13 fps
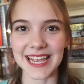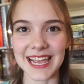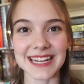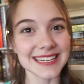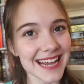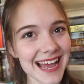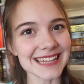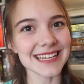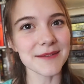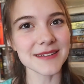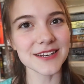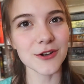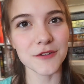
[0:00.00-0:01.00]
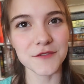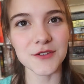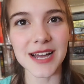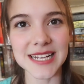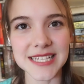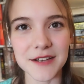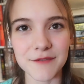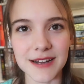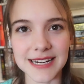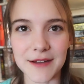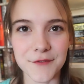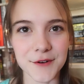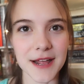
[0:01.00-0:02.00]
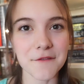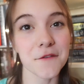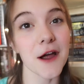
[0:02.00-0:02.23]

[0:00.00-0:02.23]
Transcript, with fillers: And yeah, let me know if you guys have read Never Never.